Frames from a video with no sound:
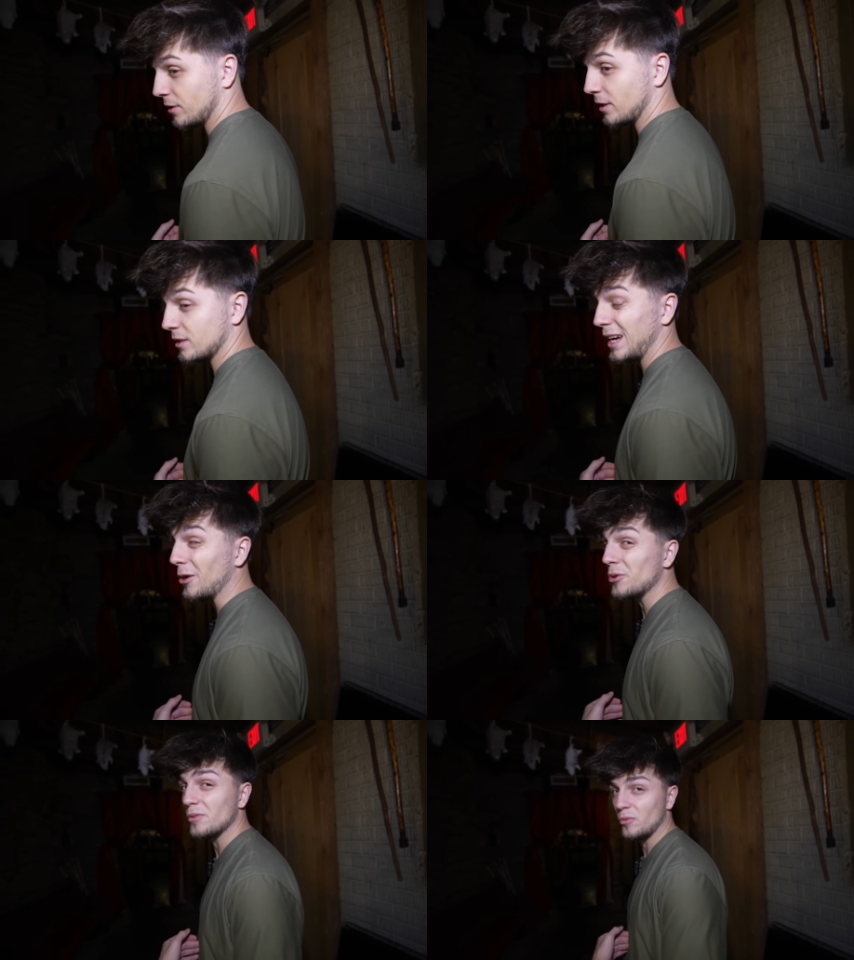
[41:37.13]
on things.
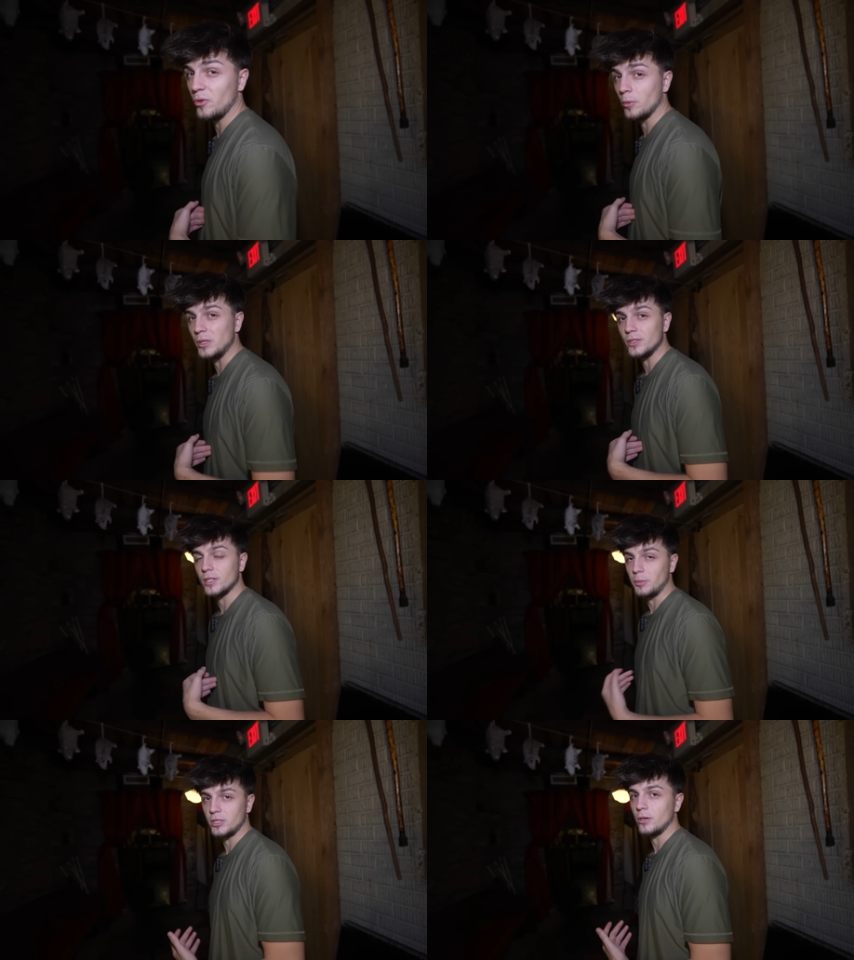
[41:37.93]
I don't even film in
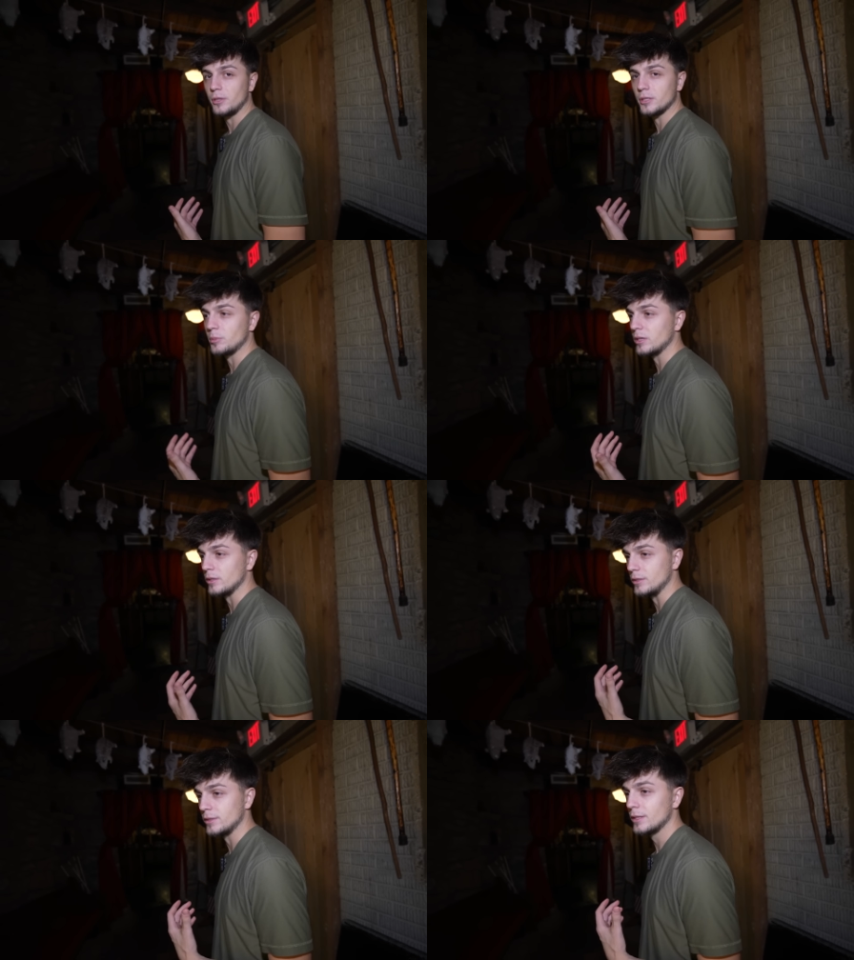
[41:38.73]
cemeteries
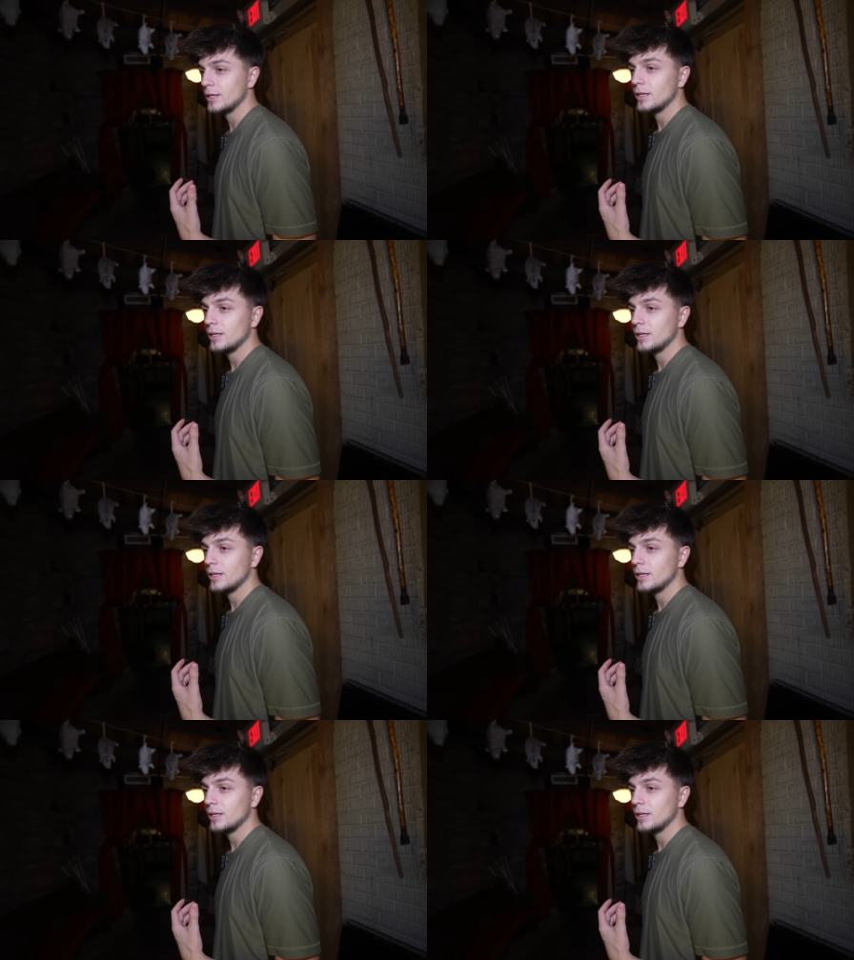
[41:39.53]
because